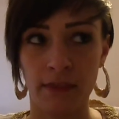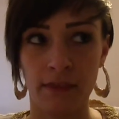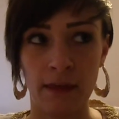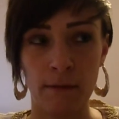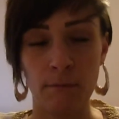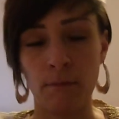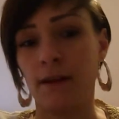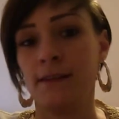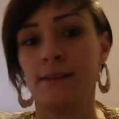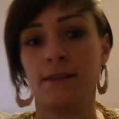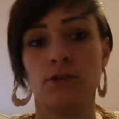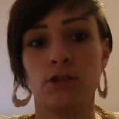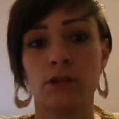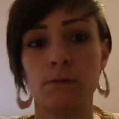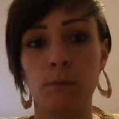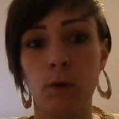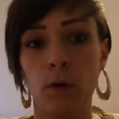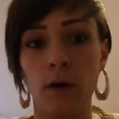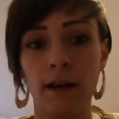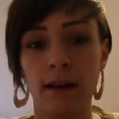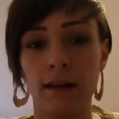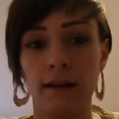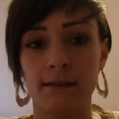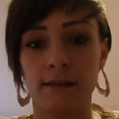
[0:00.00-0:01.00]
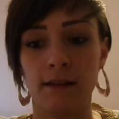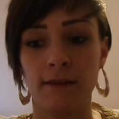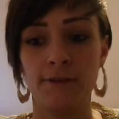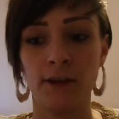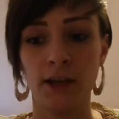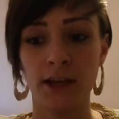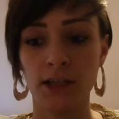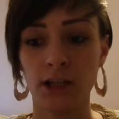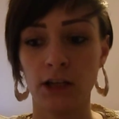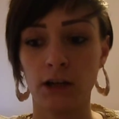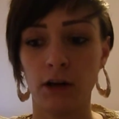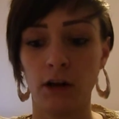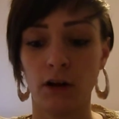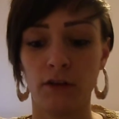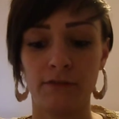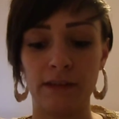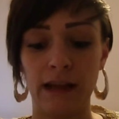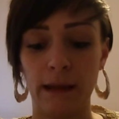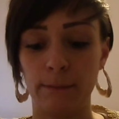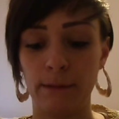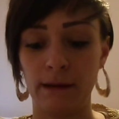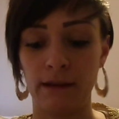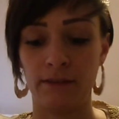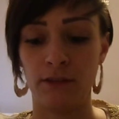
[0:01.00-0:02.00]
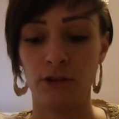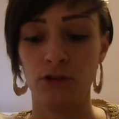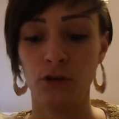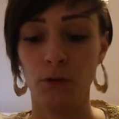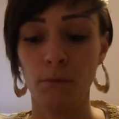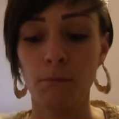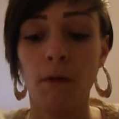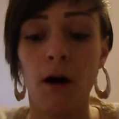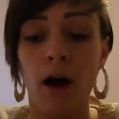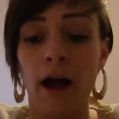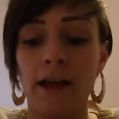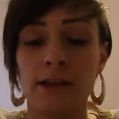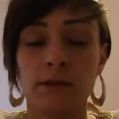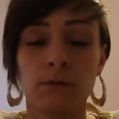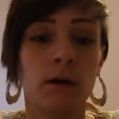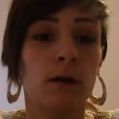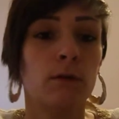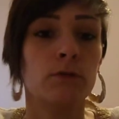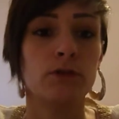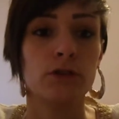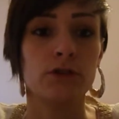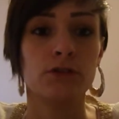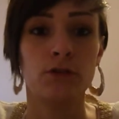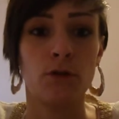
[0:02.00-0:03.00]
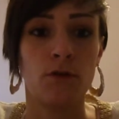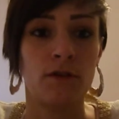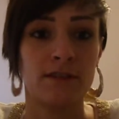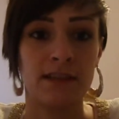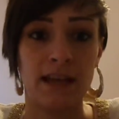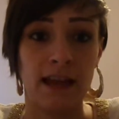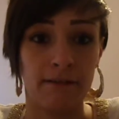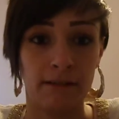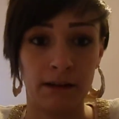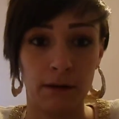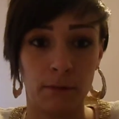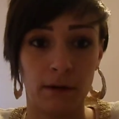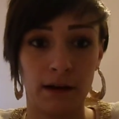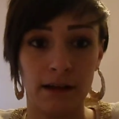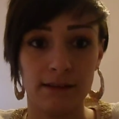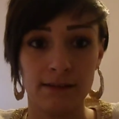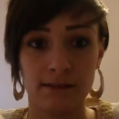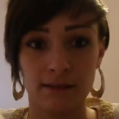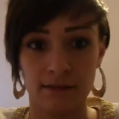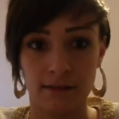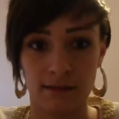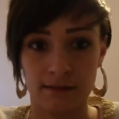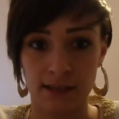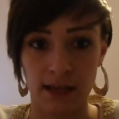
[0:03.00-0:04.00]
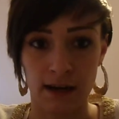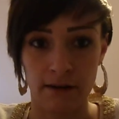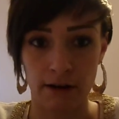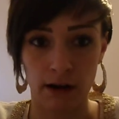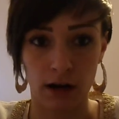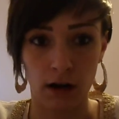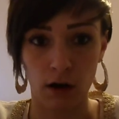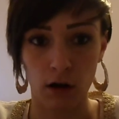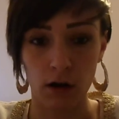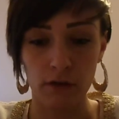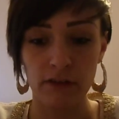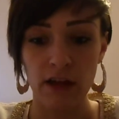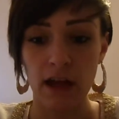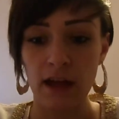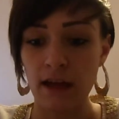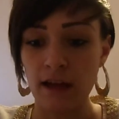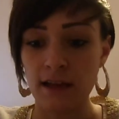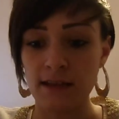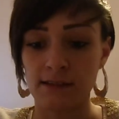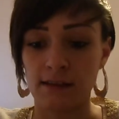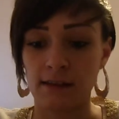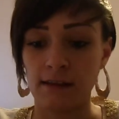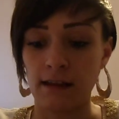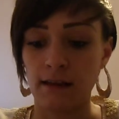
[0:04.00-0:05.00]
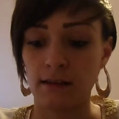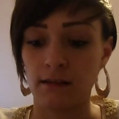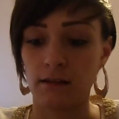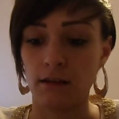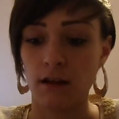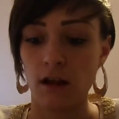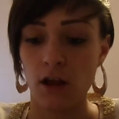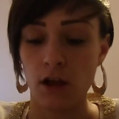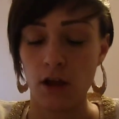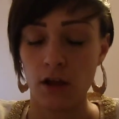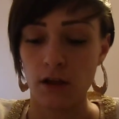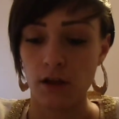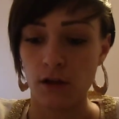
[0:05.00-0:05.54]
them ones are just pointless. Like if you're gonna cloth nappy, then you might as well just do the terry ones, the terry cloth. So then